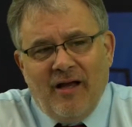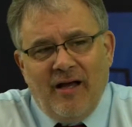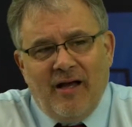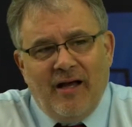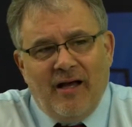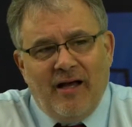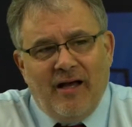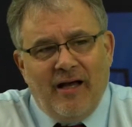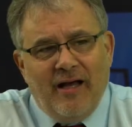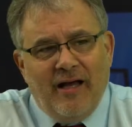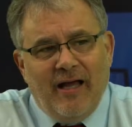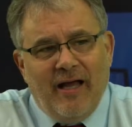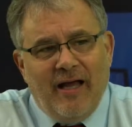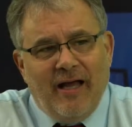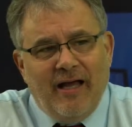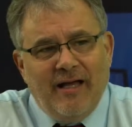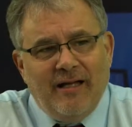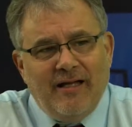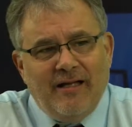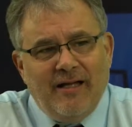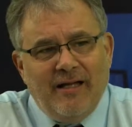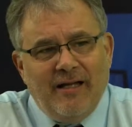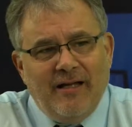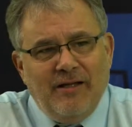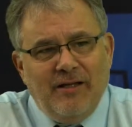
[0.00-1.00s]

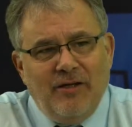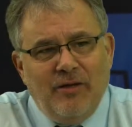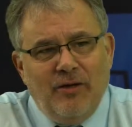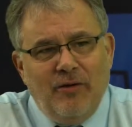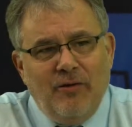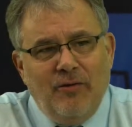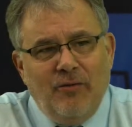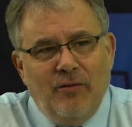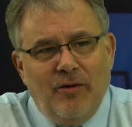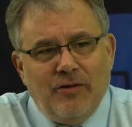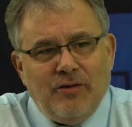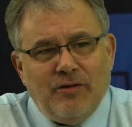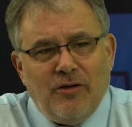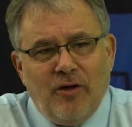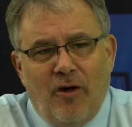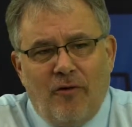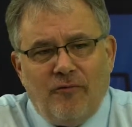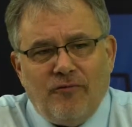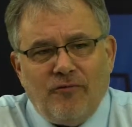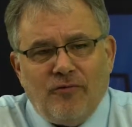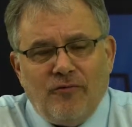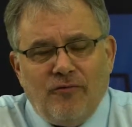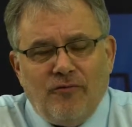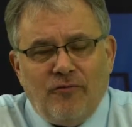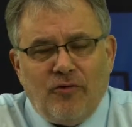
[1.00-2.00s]
And you, as an
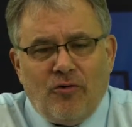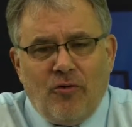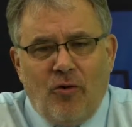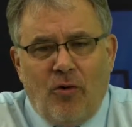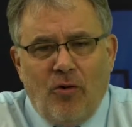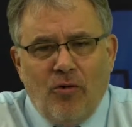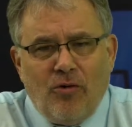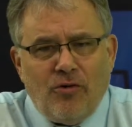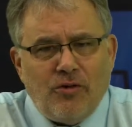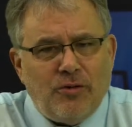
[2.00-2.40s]
officer of the court,